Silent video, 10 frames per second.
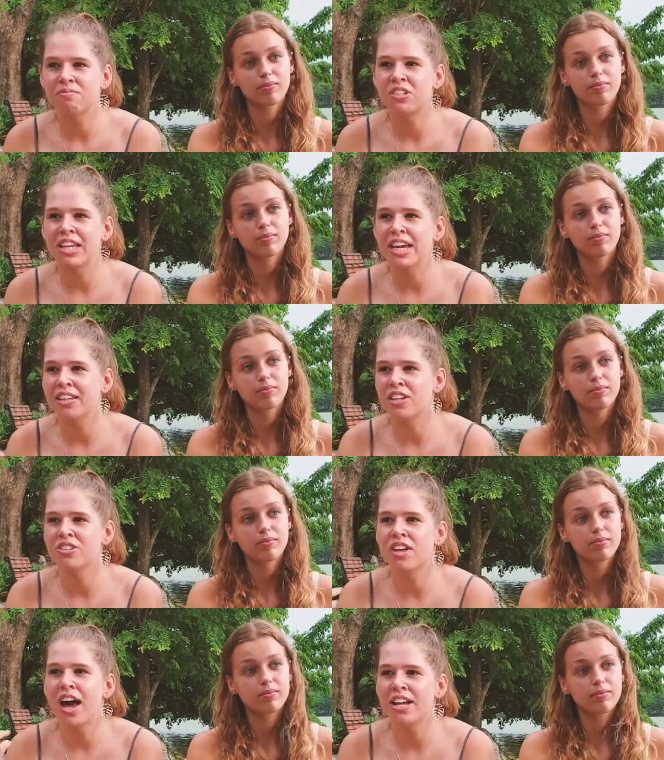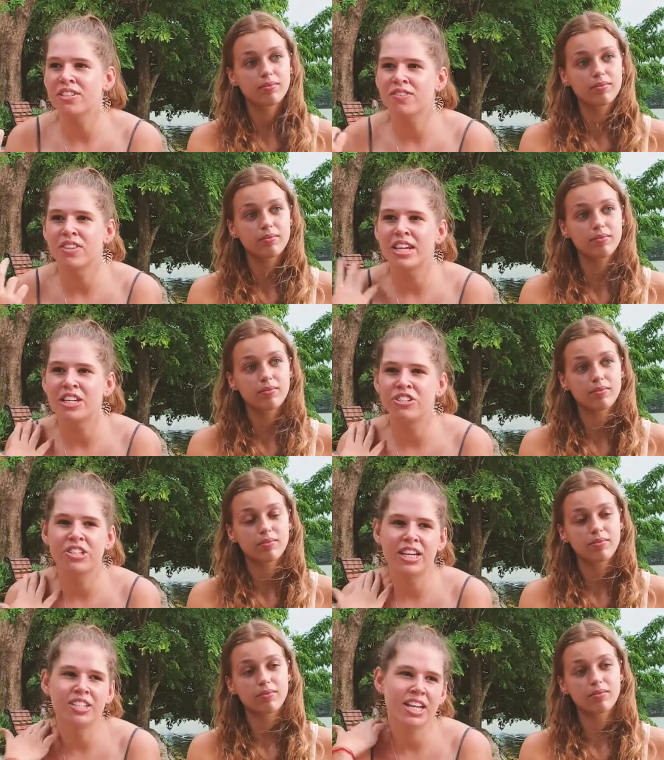Speaker 1: seeing the sights of each
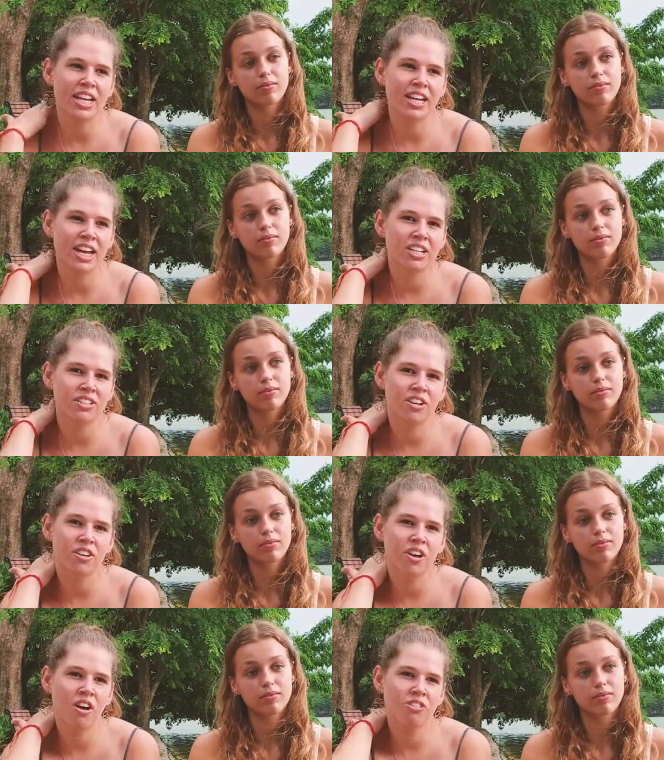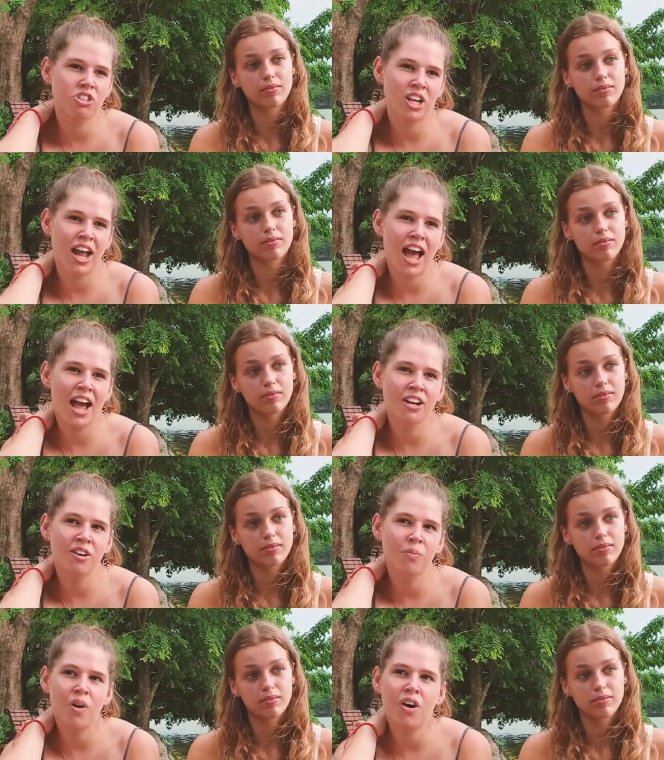city, getting to know the culture, like
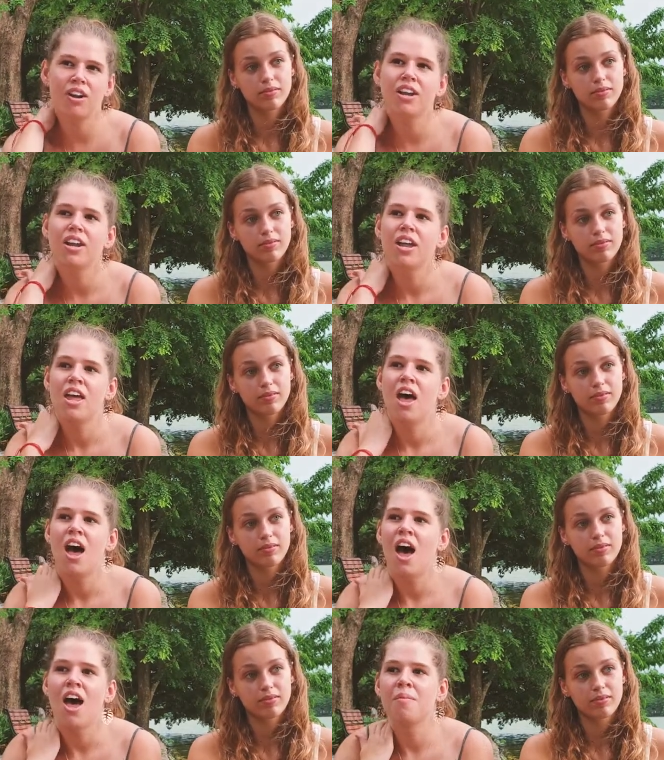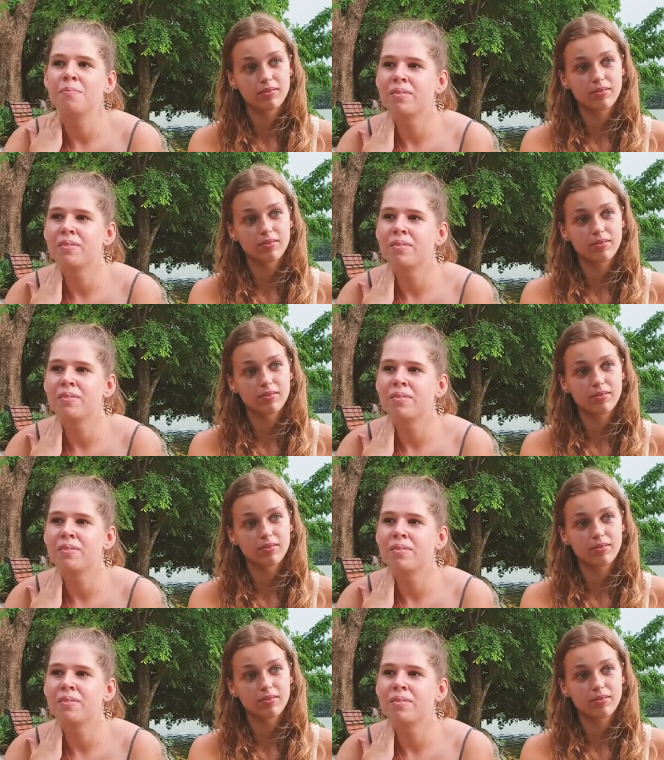Angkor Wat. Um,